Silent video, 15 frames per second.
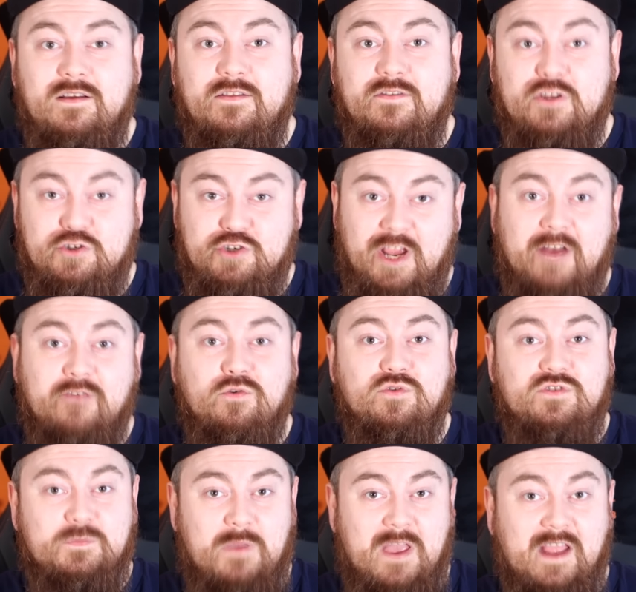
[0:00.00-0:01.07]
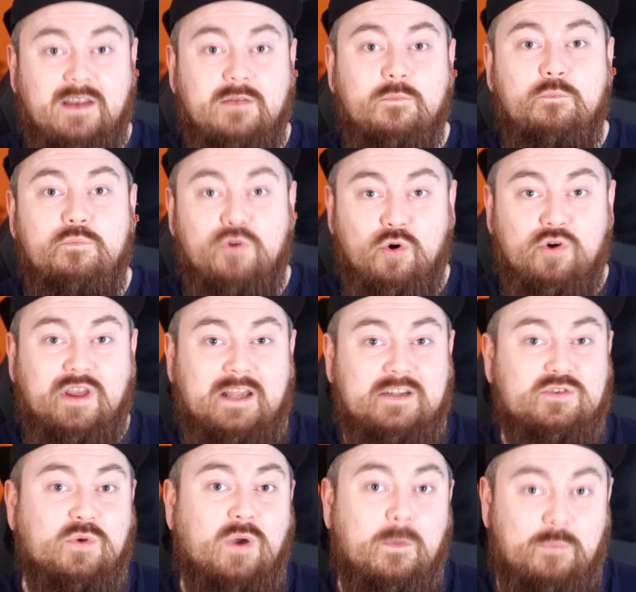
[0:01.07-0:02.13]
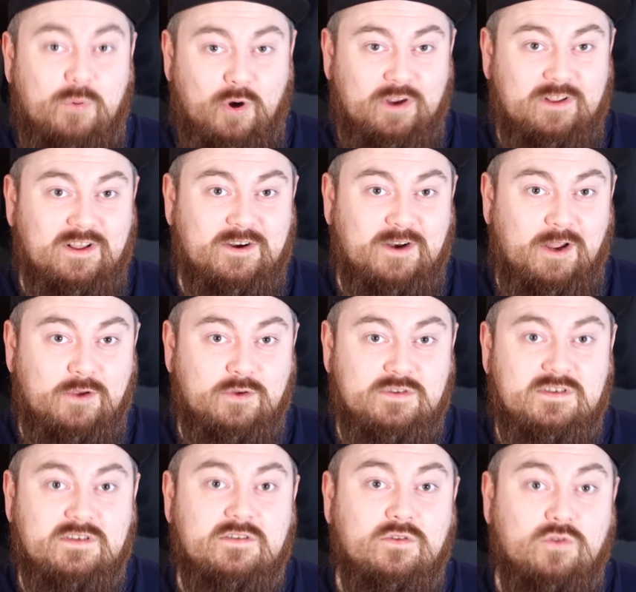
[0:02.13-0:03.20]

the General's men broke into a boiler house